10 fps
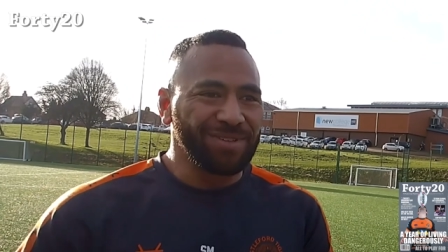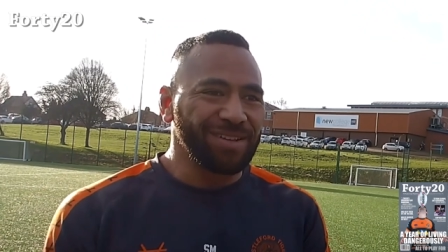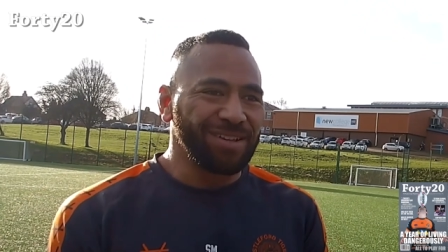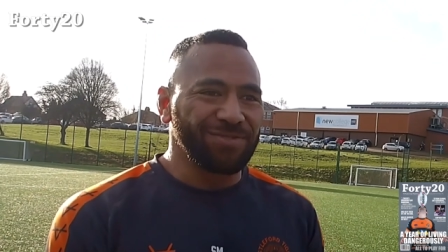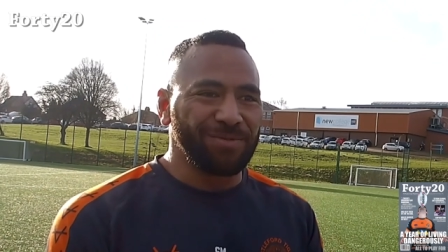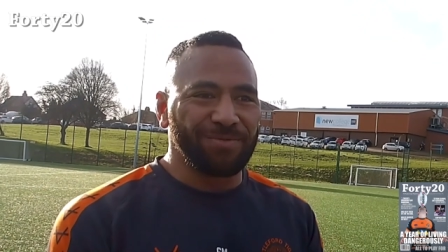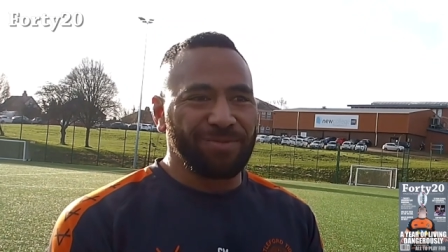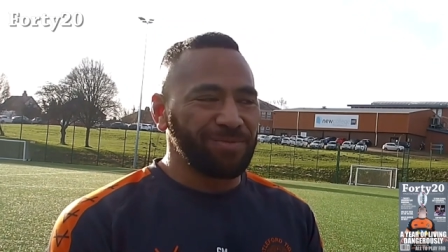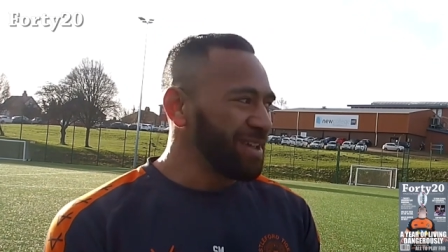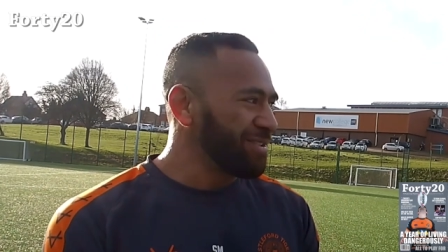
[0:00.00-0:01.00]
You know, he's from
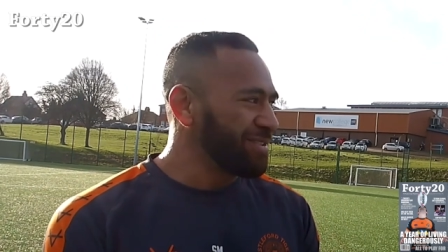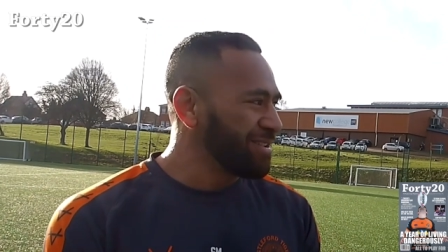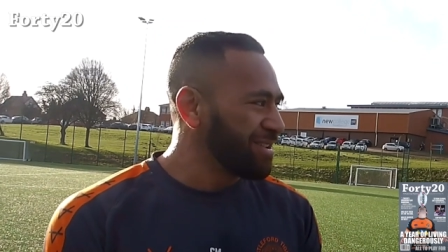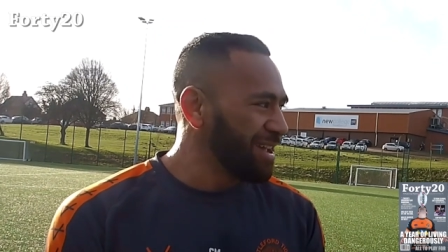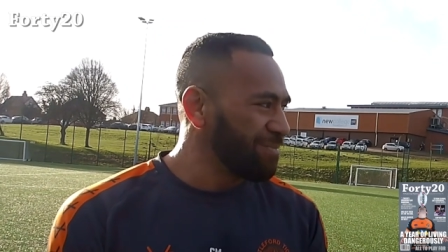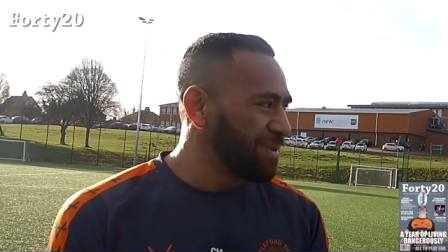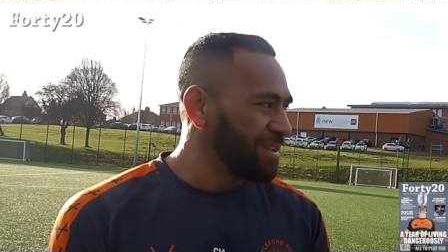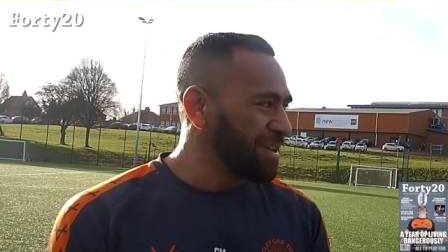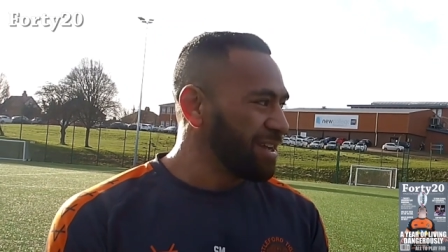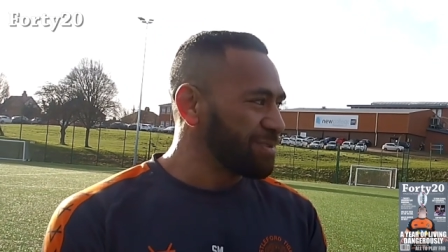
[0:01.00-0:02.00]
here in the UK,
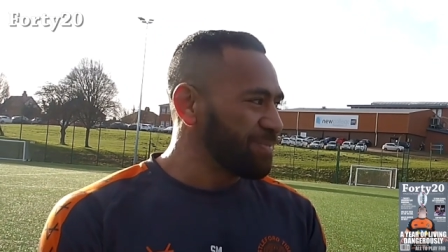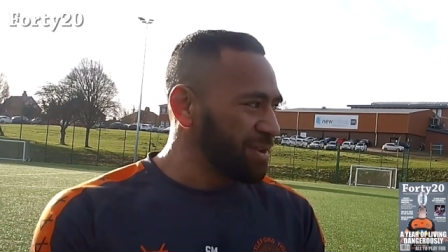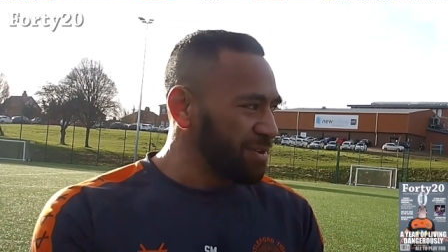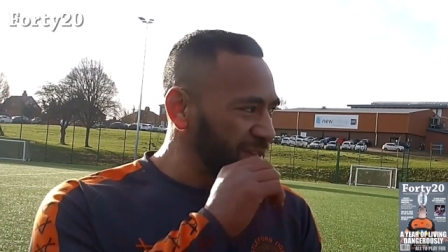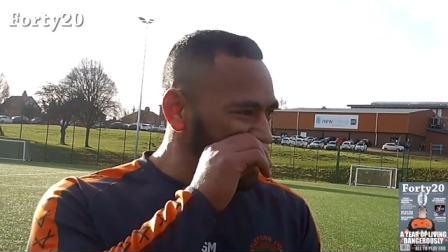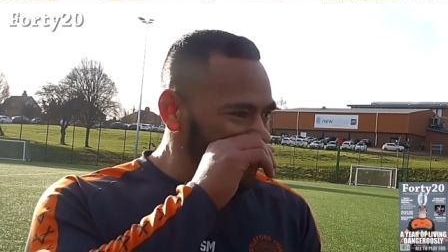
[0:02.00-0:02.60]
but no, it's been good.